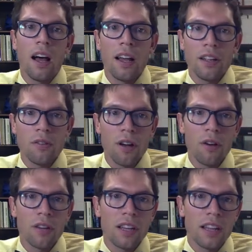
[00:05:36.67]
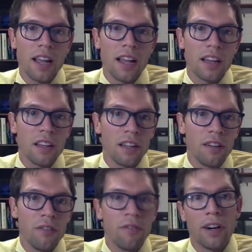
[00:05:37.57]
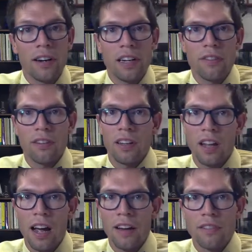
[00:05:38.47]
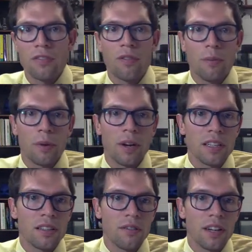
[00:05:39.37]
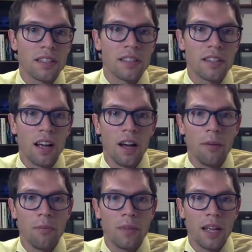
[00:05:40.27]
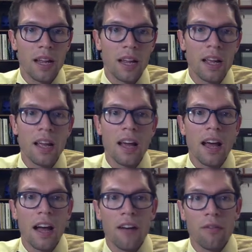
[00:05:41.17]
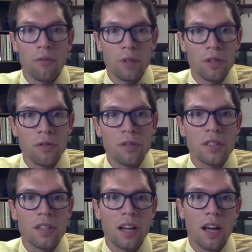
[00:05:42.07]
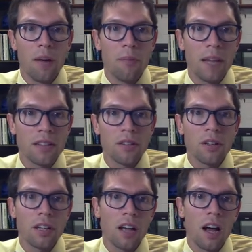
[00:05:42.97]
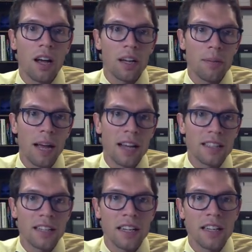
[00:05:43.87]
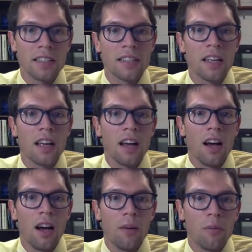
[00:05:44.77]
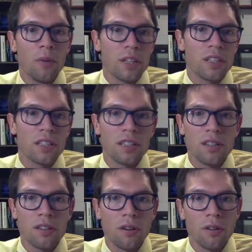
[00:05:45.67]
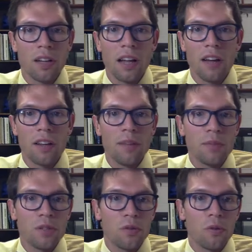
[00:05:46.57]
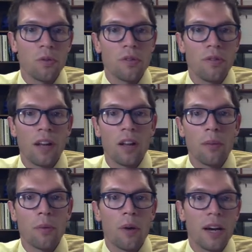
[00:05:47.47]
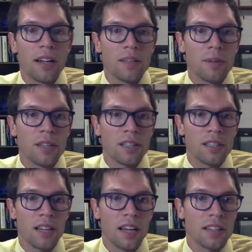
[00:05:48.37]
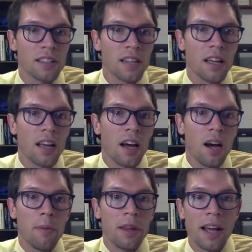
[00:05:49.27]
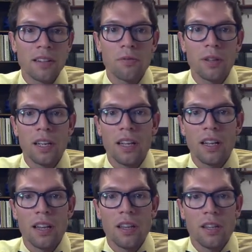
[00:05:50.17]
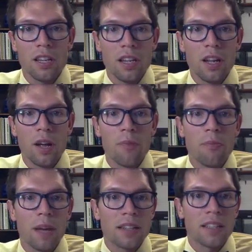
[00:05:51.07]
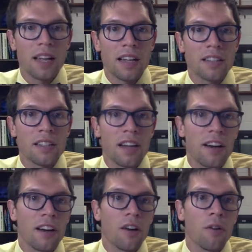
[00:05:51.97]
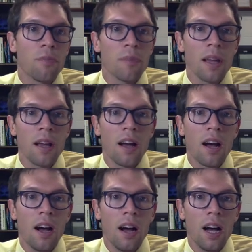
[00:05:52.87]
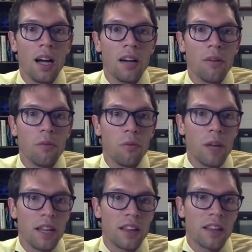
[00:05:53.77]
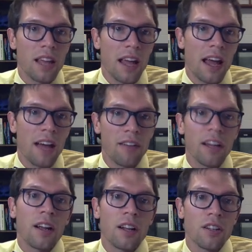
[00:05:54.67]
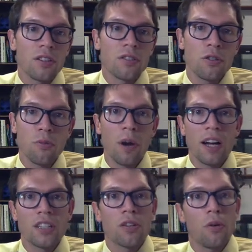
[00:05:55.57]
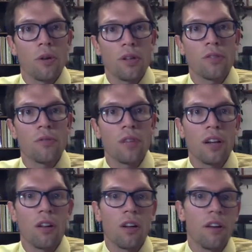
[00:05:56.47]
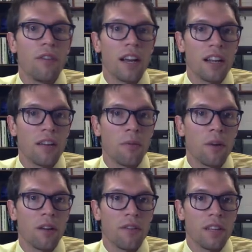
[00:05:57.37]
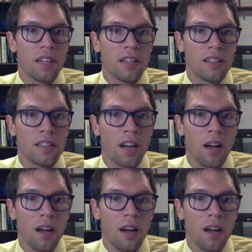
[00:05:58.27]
you know that they live very different lives from the rest of us. They have reduced mental capacities, which don't allow them to develop quite as much as us. And that's really the best case scenario with having too much or too little of any one of these